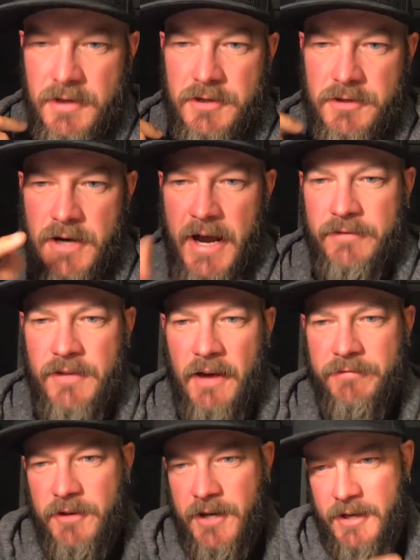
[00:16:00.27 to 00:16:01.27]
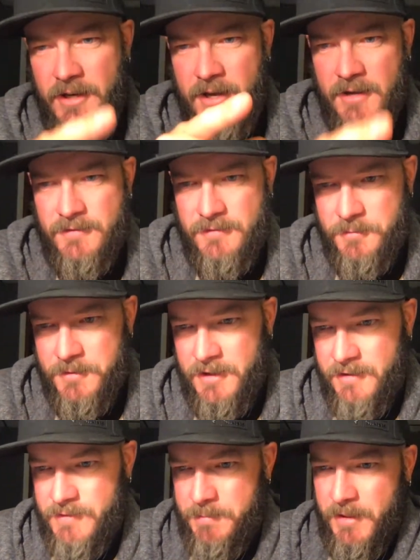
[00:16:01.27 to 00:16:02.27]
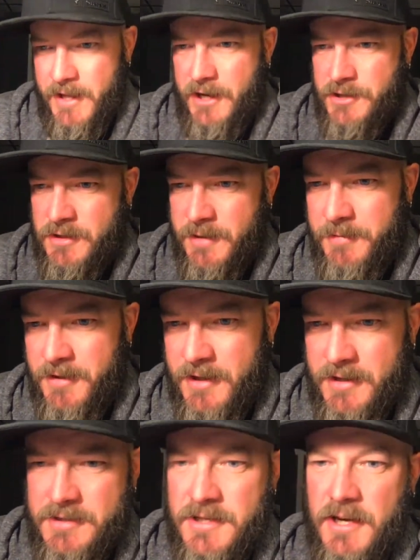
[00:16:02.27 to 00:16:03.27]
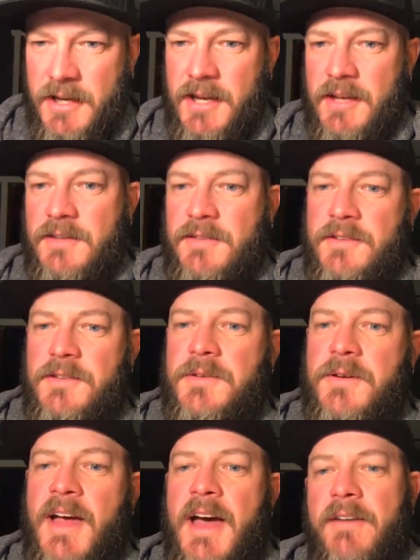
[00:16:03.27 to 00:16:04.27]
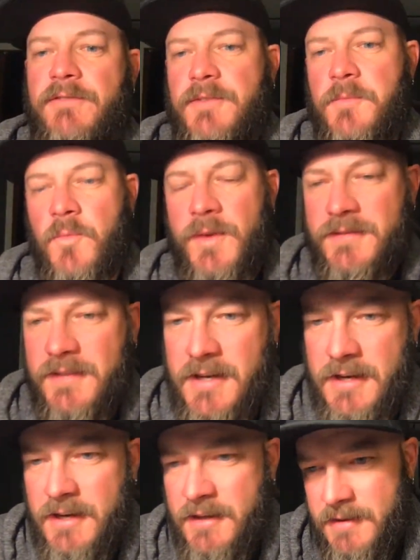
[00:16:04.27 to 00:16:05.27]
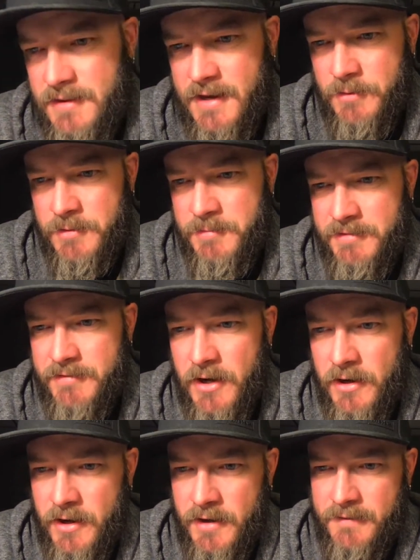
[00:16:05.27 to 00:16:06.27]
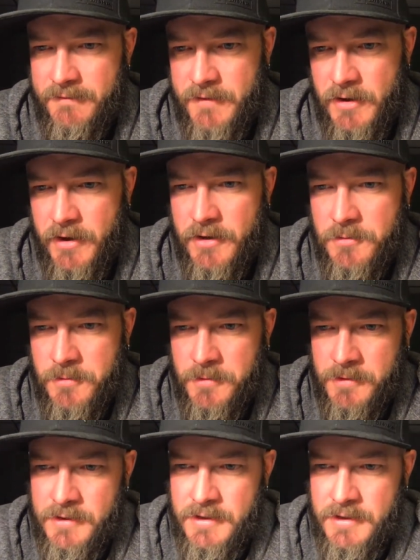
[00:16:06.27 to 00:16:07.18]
Tracks off grid, yes. Would love to plan a trip to Kentucky to have some whiskey. That would be very, very cool.